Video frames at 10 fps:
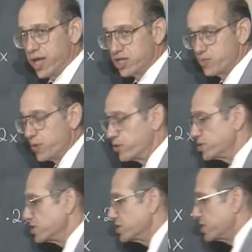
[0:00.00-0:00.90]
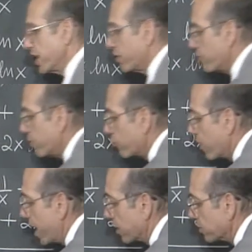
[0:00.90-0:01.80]
exponents instead of
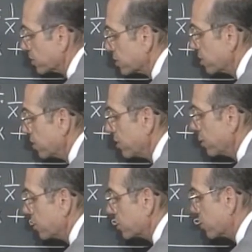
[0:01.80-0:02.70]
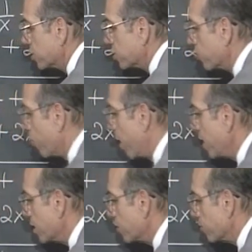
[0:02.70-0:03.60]
radicals. So this is y
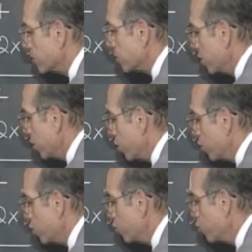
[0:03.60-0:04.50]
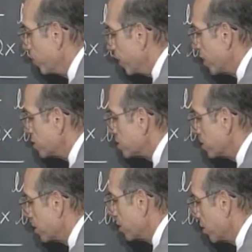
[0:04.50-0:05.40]
equals 2 plus
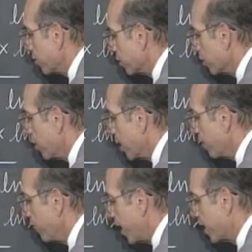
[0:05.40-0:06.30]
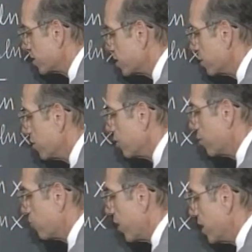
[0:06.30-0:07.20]
the log of x
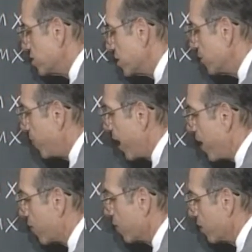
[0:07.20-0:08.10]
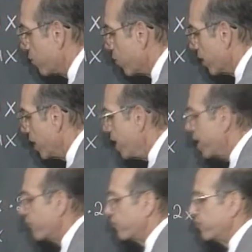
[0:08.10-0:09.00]
raised to the power 1/2.